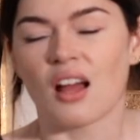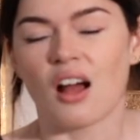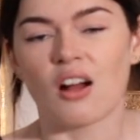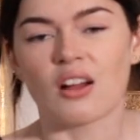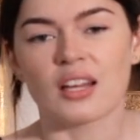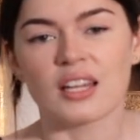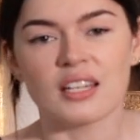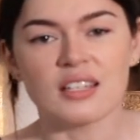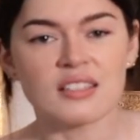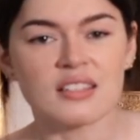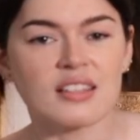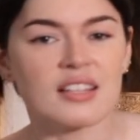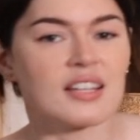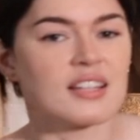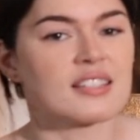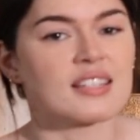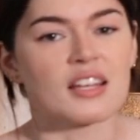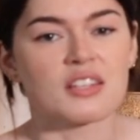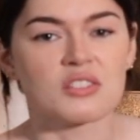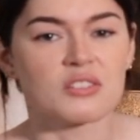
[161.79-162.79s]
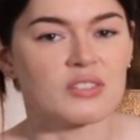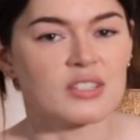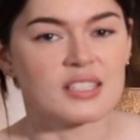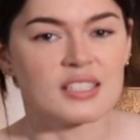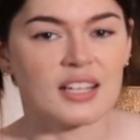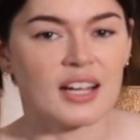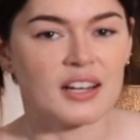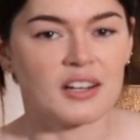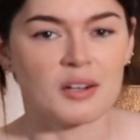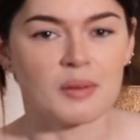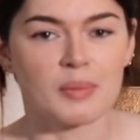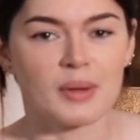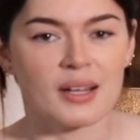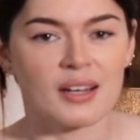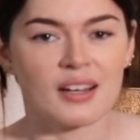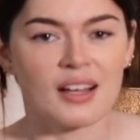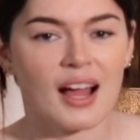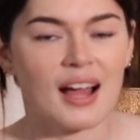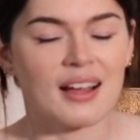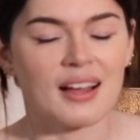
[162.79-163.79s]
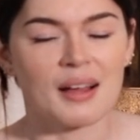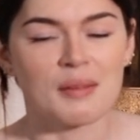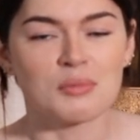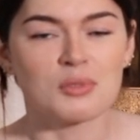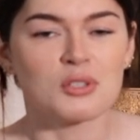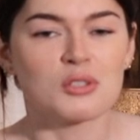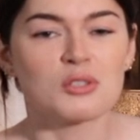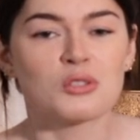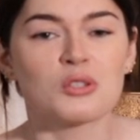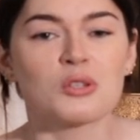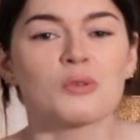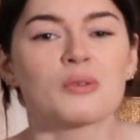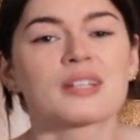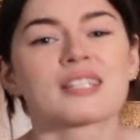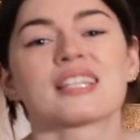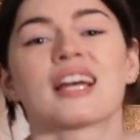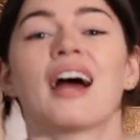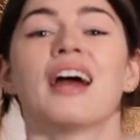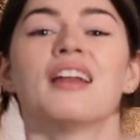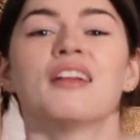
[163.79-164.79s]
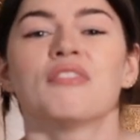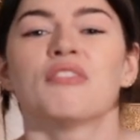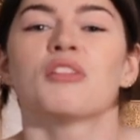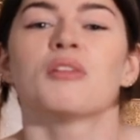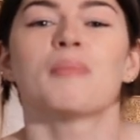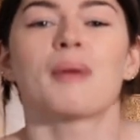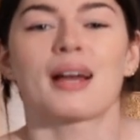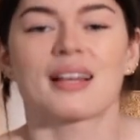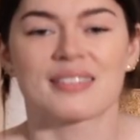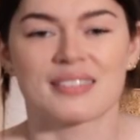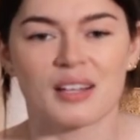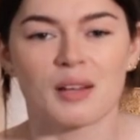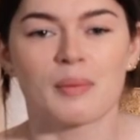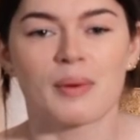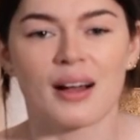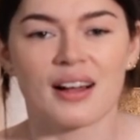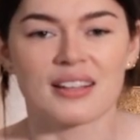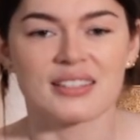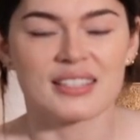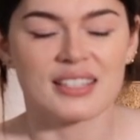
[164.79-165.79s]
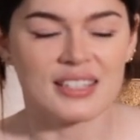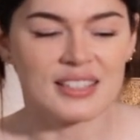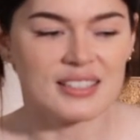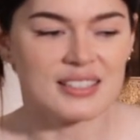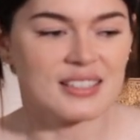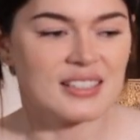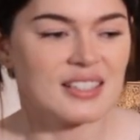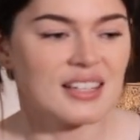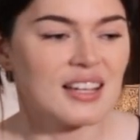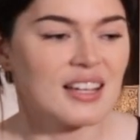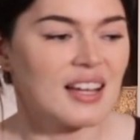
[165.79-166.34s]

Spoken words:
I'll get into the accessories later, but I'm just too excited for the pastel boxes.